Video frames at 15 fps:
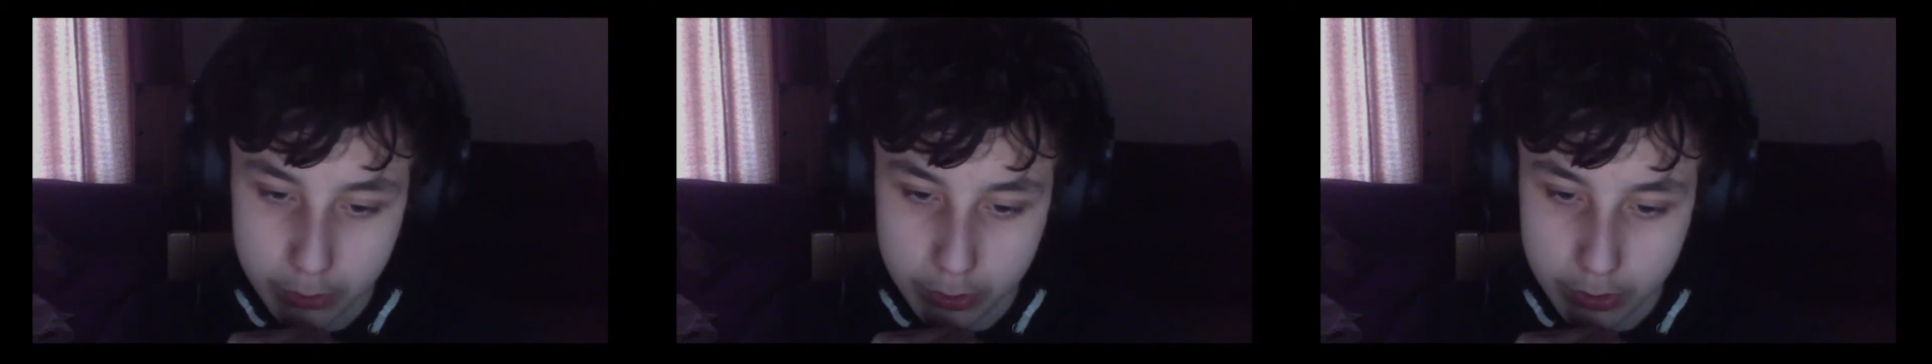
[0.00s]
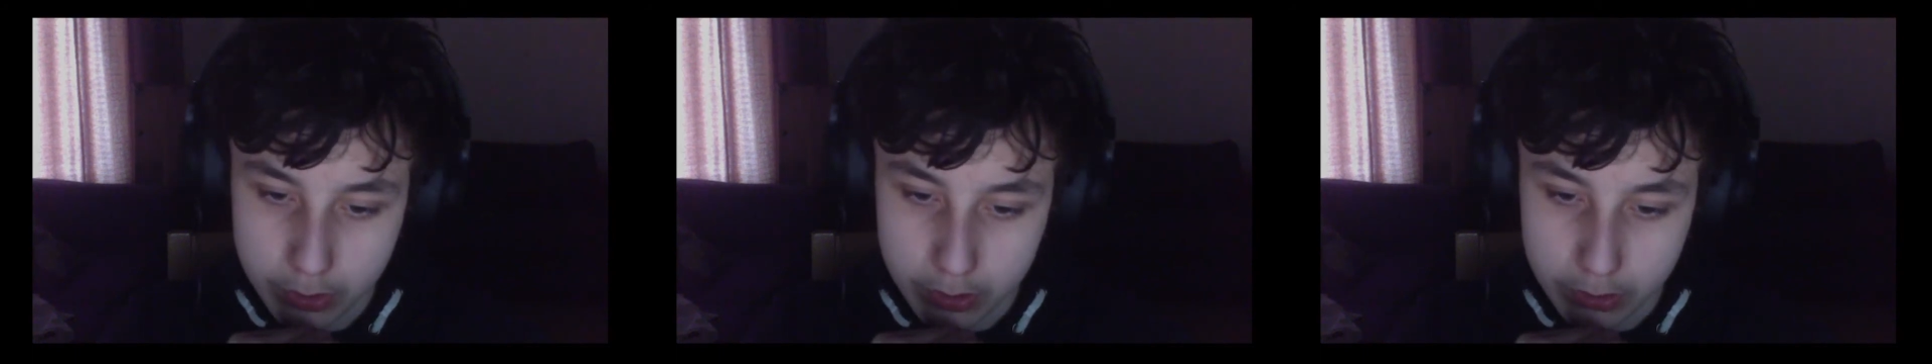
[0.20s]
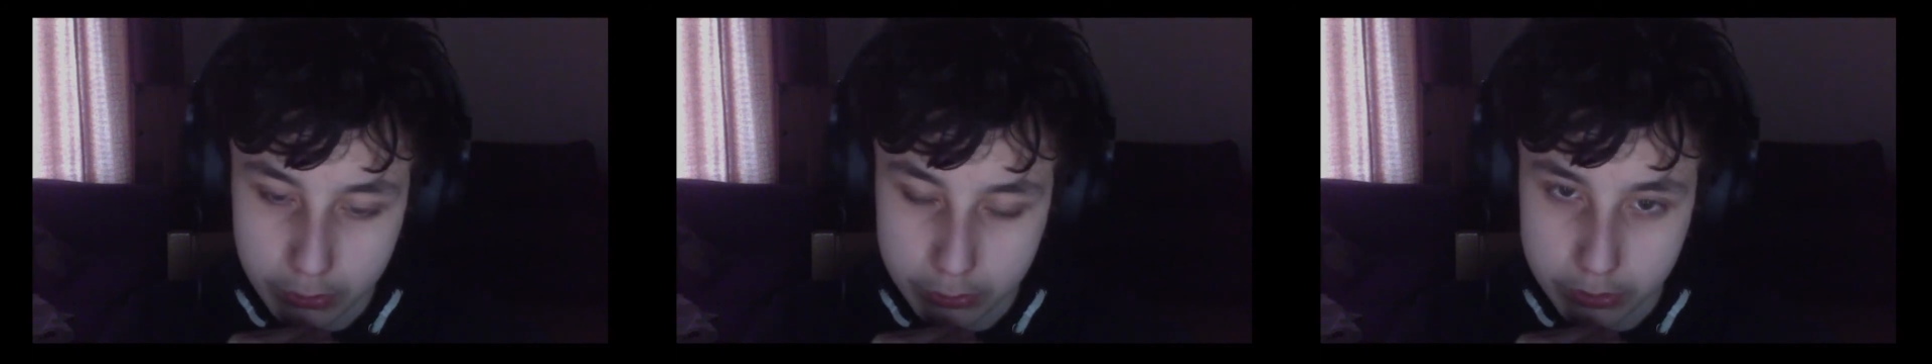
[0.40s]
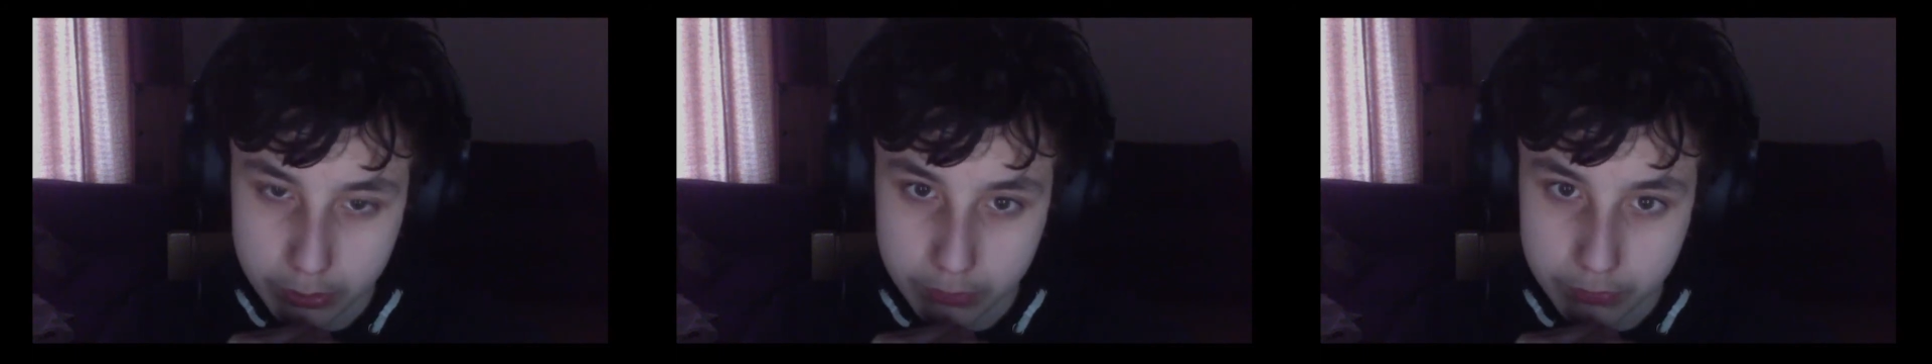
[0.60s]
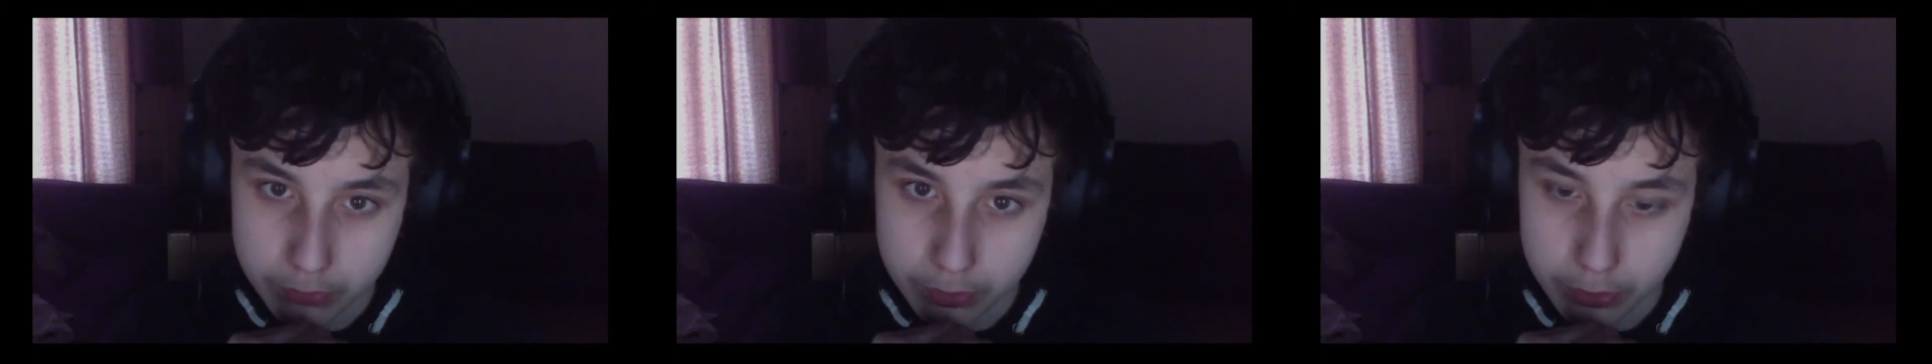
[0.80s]
and sorry
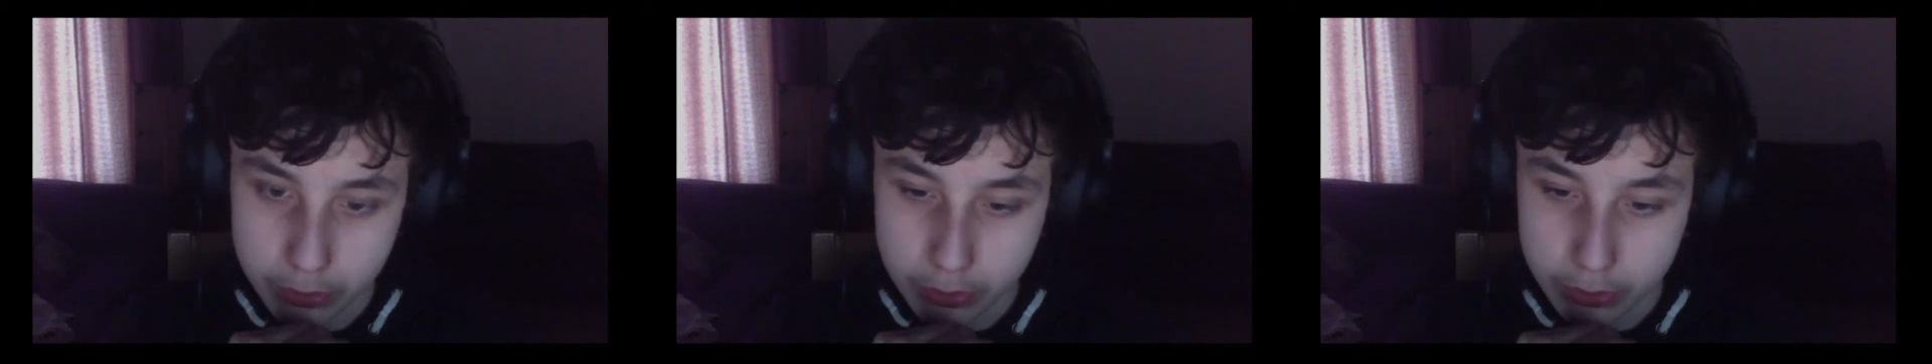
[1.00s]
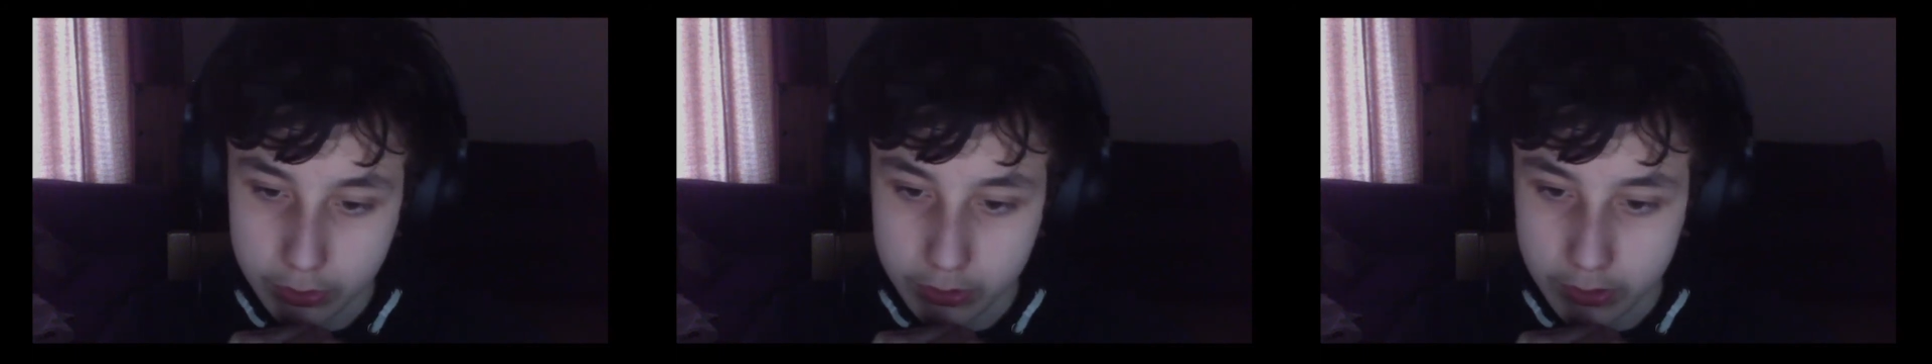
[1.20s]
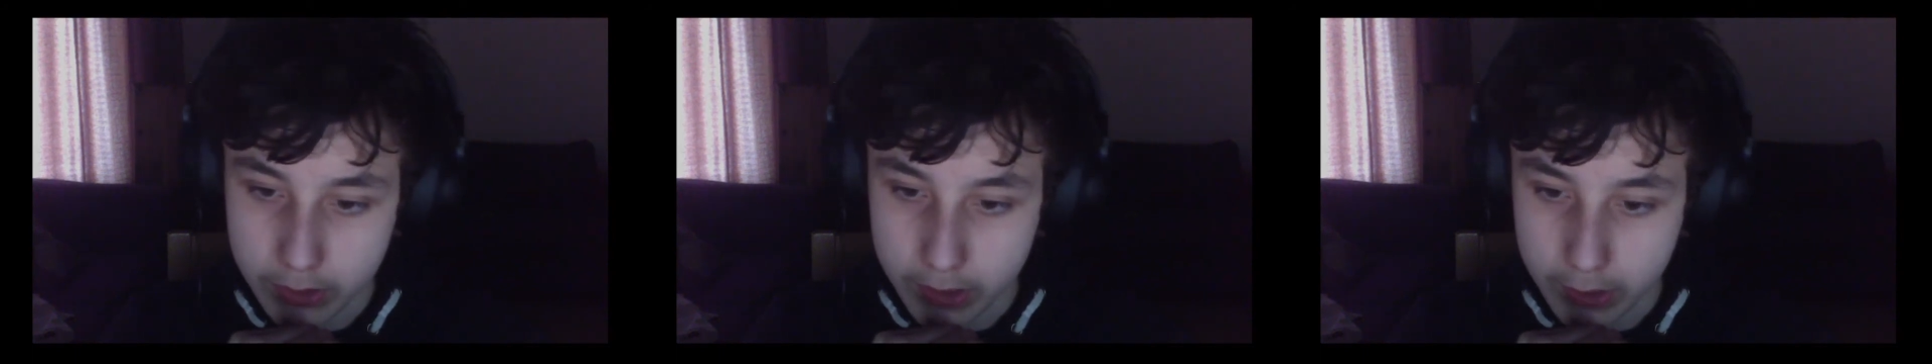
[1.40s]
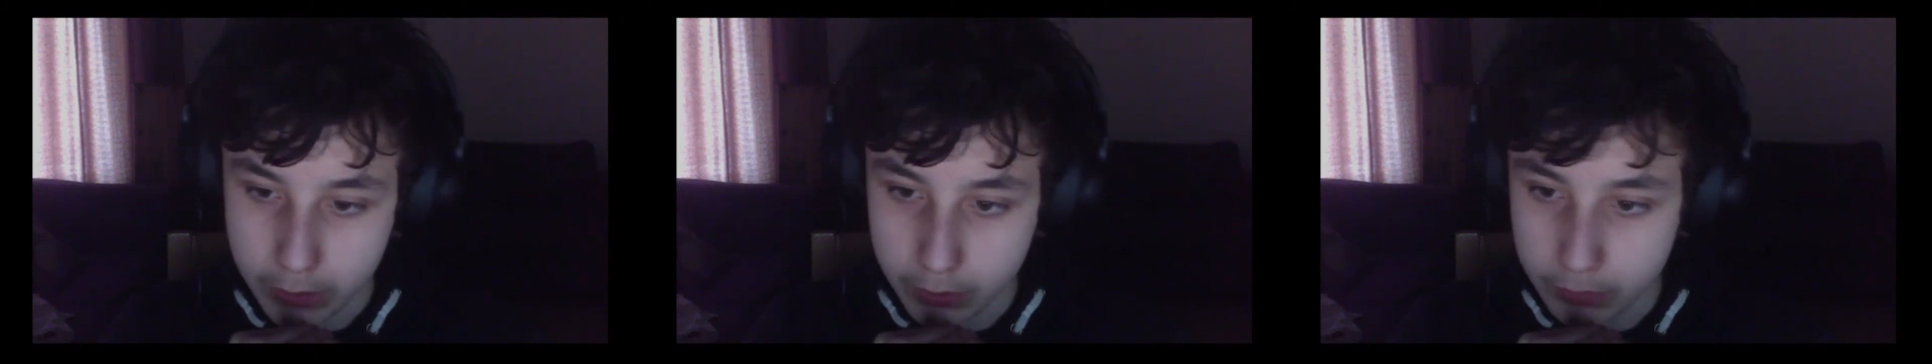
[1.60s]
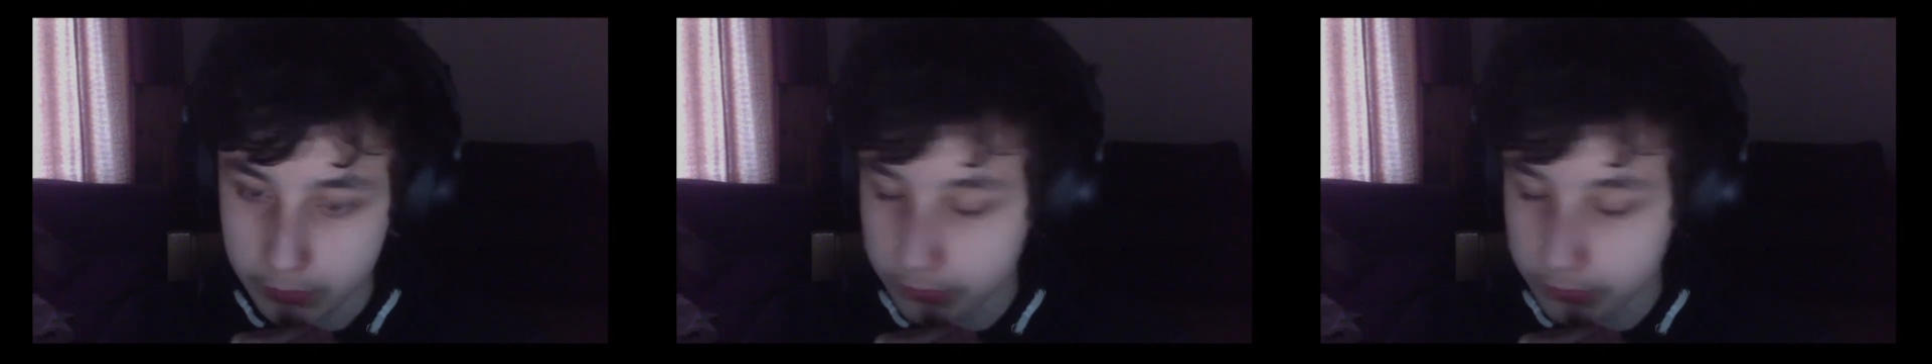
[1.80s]
for the lack of